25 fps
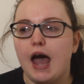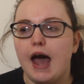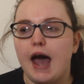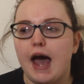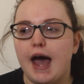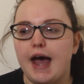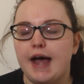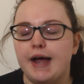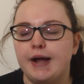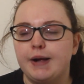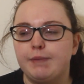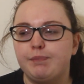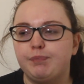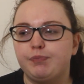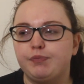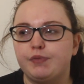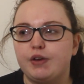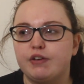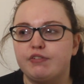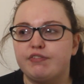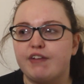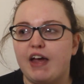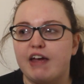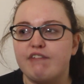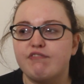
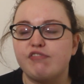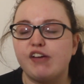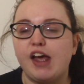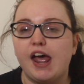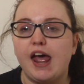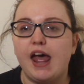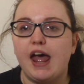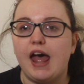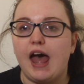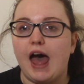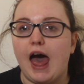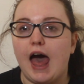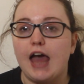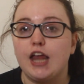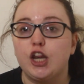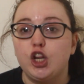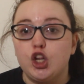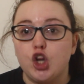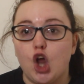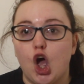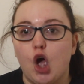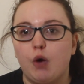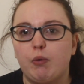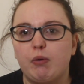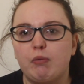If ever I
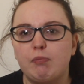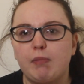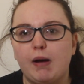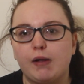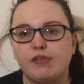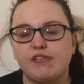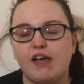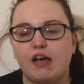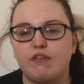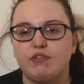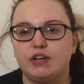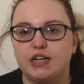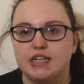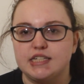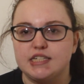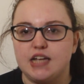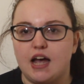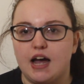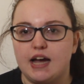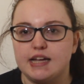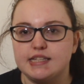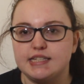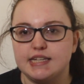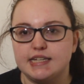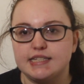know I'm about to have an
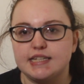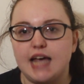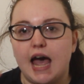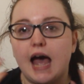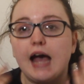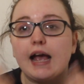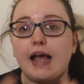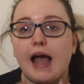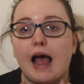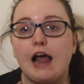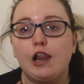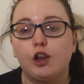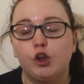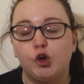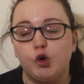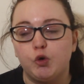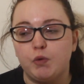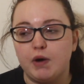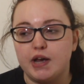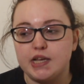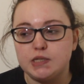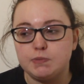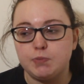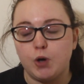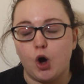anxiety attack, I'll
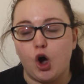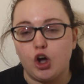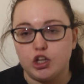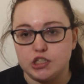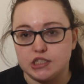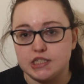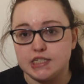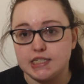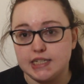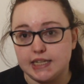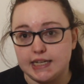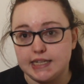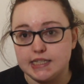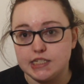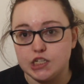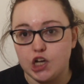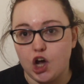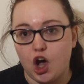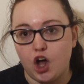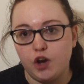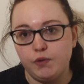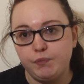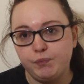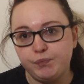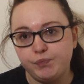always put on Celine
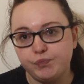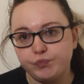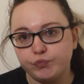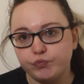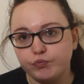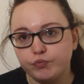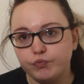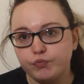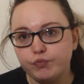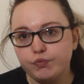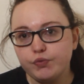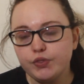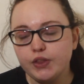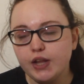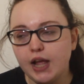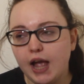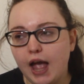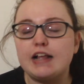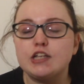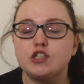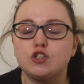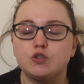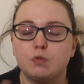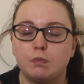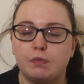Dion.
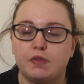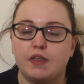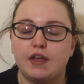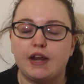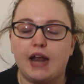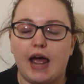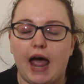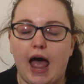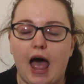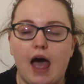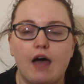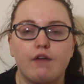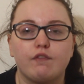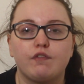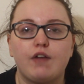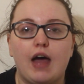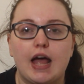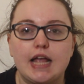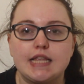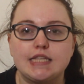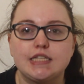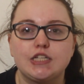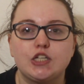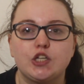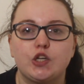That's something I have
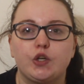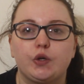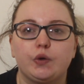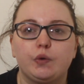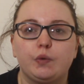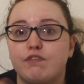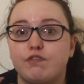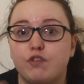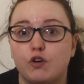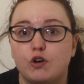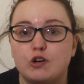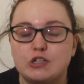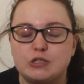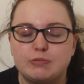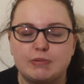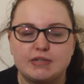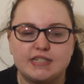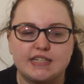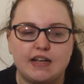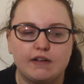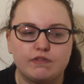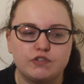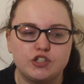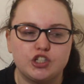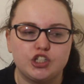had to force
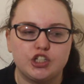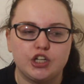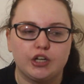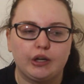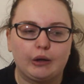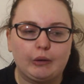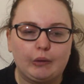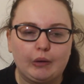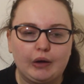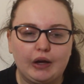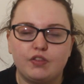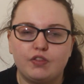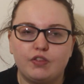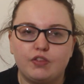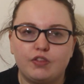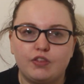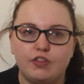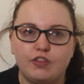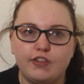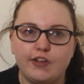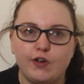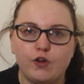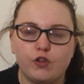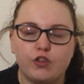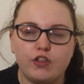myself to do.
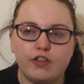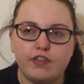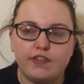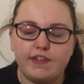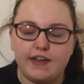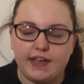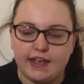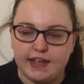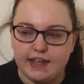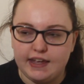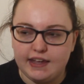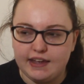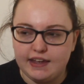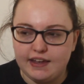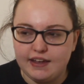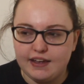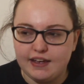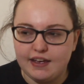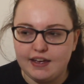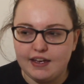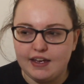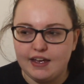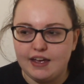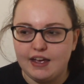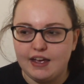The other thing